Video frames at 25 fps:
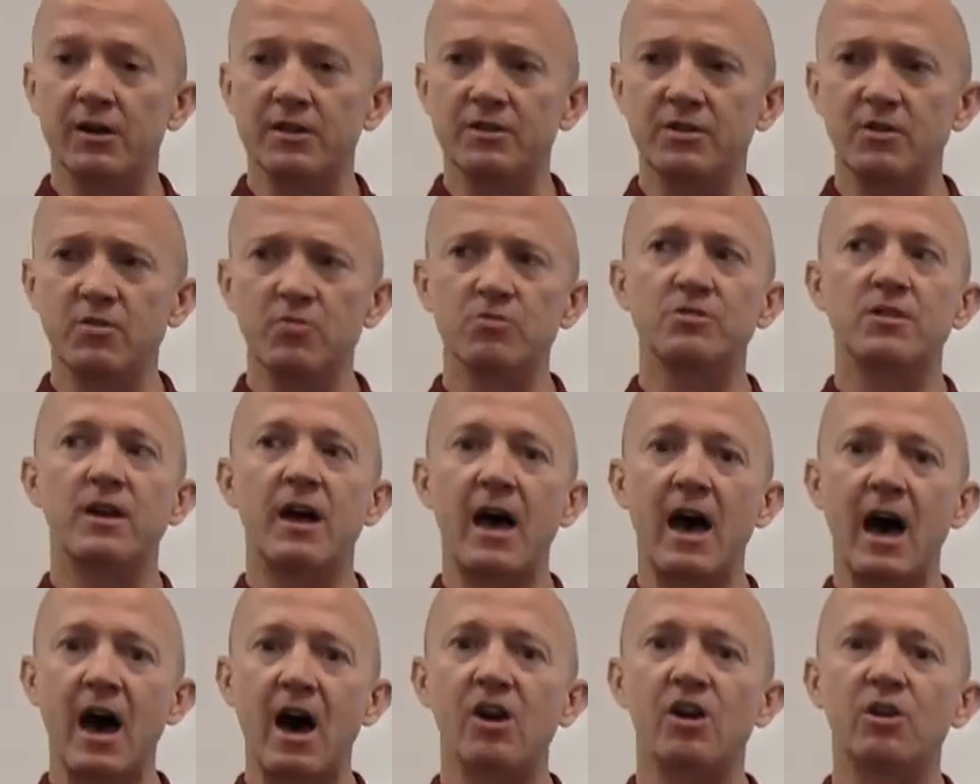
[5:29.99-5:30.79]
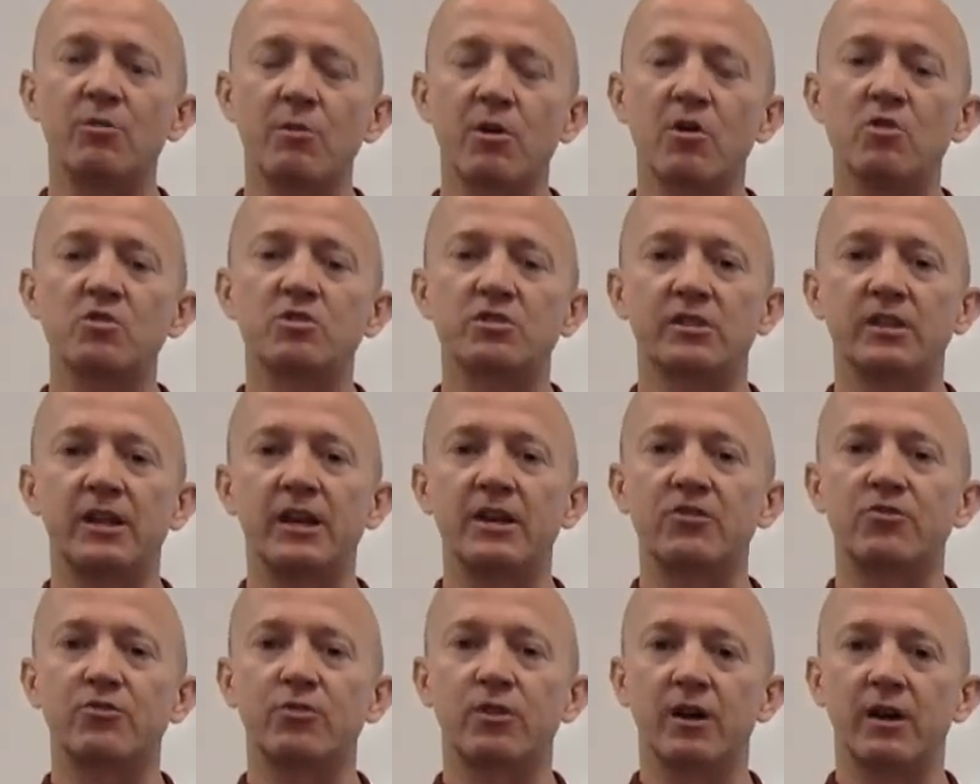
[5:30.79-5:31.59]
those outermost
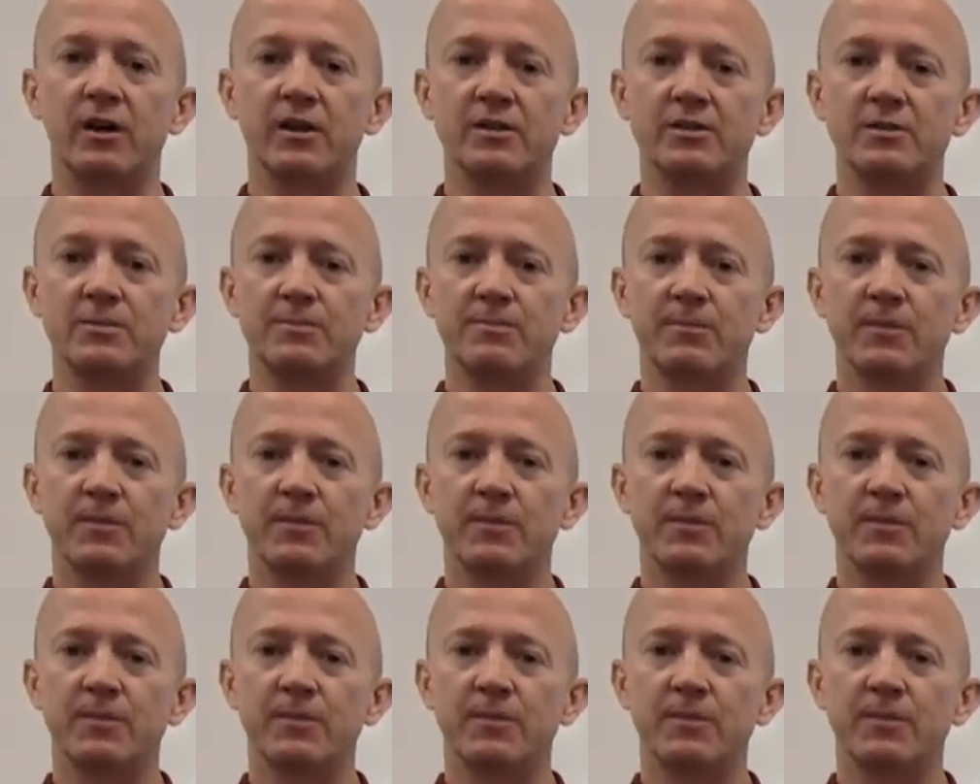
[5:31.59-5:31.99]
electrons.